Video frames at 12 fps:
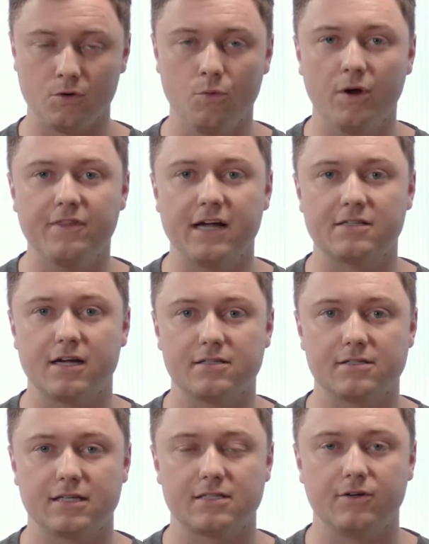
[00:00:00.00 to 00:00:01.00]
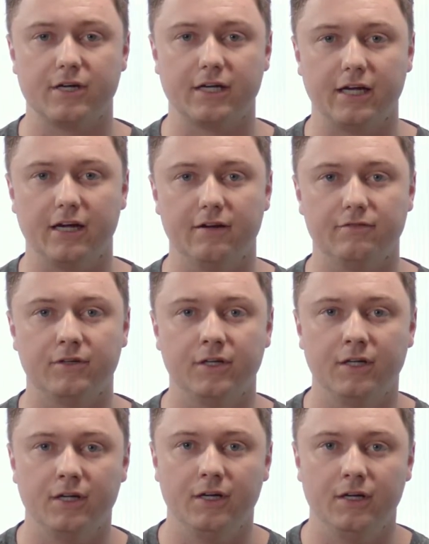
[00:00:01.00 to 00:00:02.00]
What that does is that's going to give
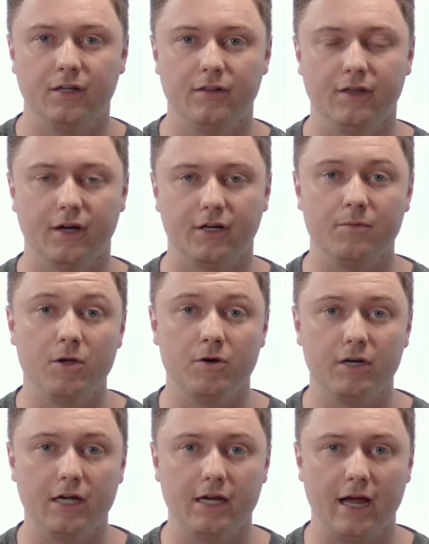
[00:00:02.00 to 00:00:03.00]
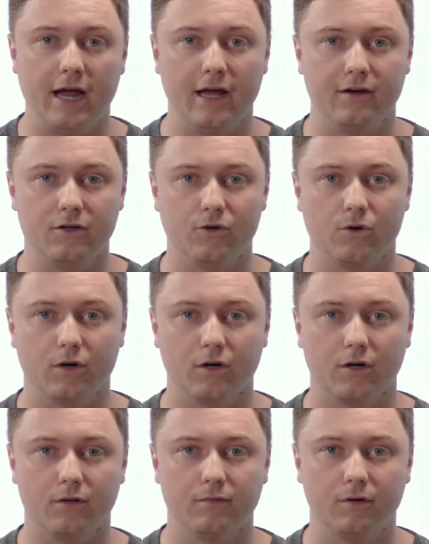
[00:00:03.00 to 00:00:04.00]
the community and
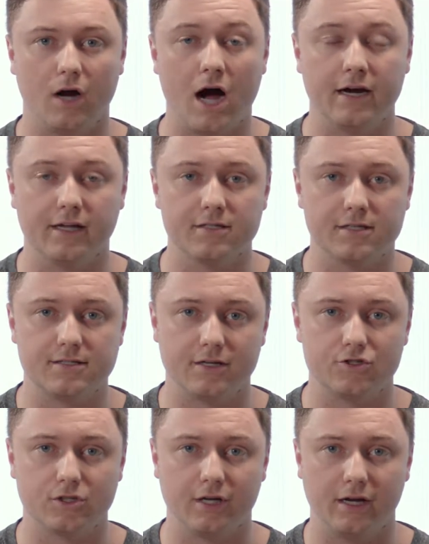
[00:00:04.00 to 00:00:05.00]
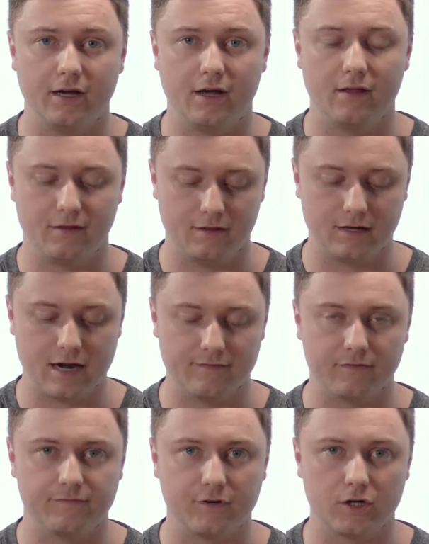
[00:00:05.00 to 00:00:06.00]
your audience essentially kind
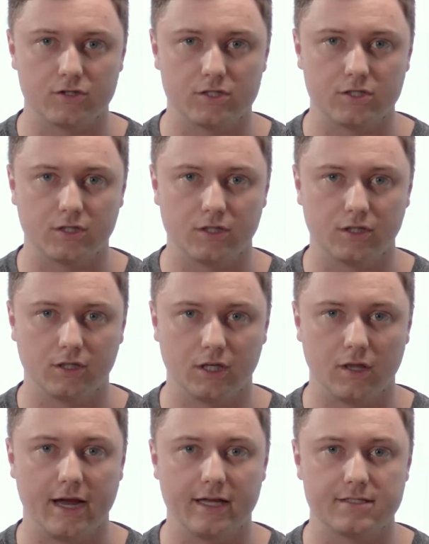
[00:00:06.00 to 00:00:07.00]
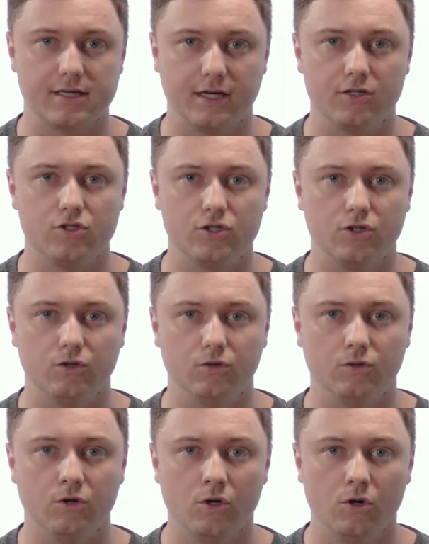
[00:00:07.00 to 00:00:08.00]
of a first glance
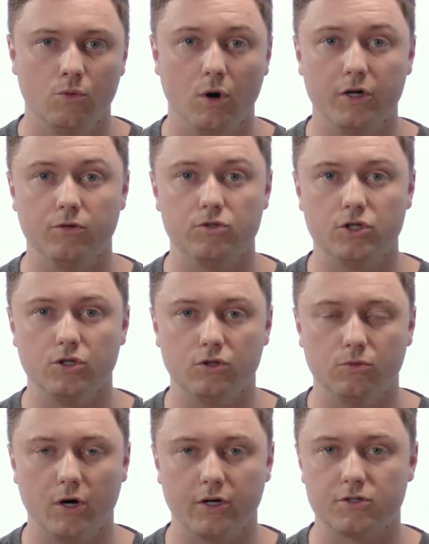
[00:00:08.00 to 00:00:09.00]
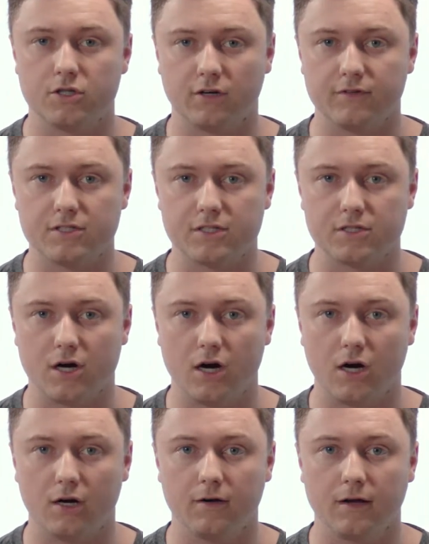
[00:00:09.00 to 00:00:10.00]
into what you do, what your services
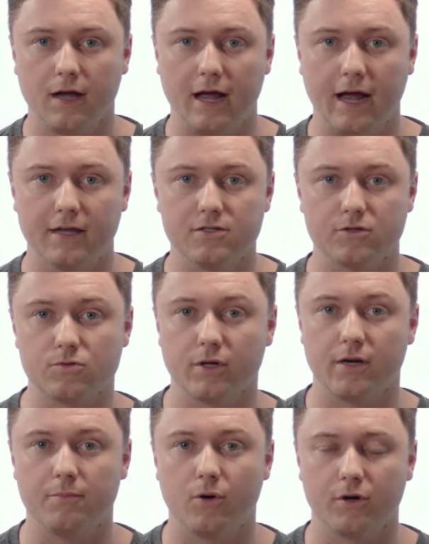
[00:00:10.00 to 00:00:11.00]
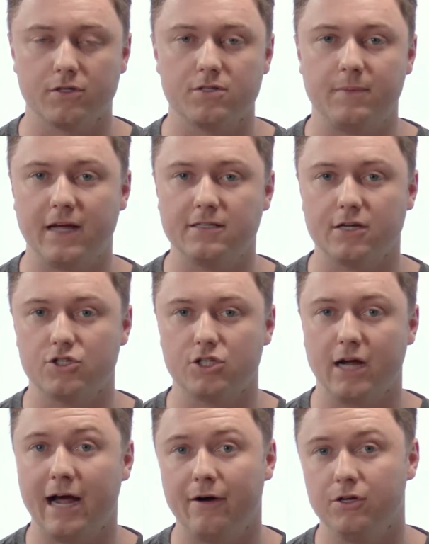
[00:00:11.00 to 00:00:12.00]
are, and so it's really important to pay
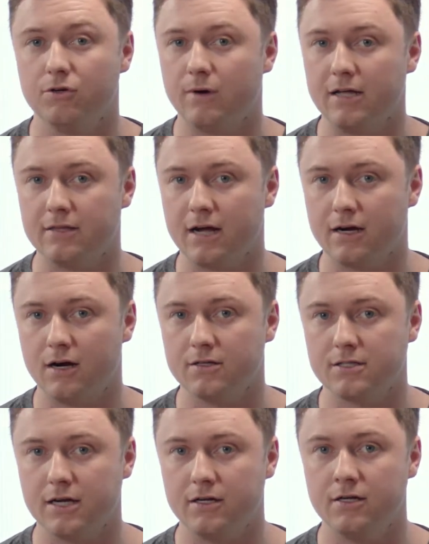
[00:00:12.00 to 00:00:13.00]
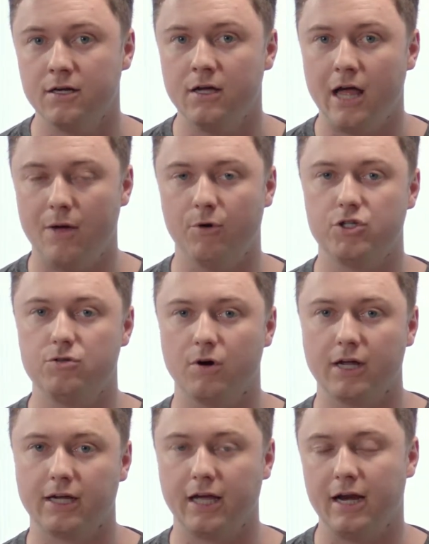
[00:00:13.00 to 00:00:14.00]
attention to how you write that content and what you
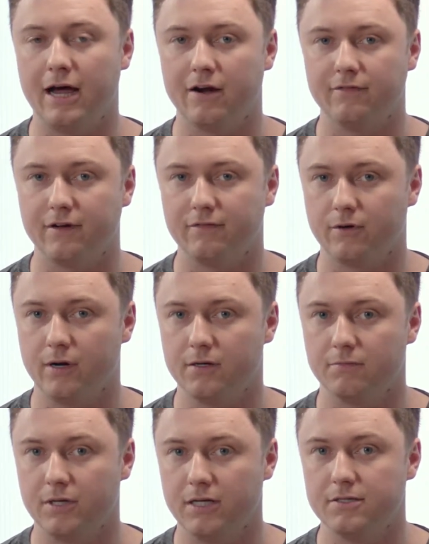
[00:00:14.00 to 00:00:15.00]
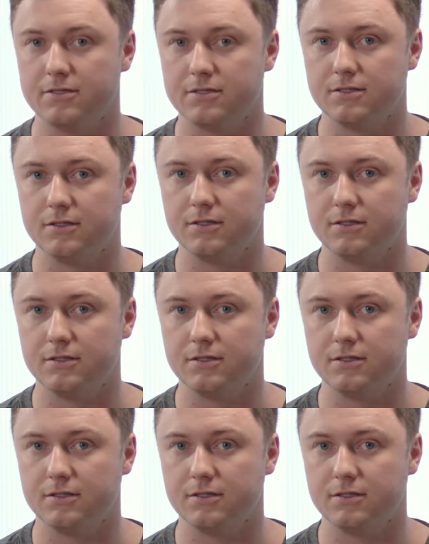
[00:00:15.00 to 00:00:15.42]
want to get out of every written piece.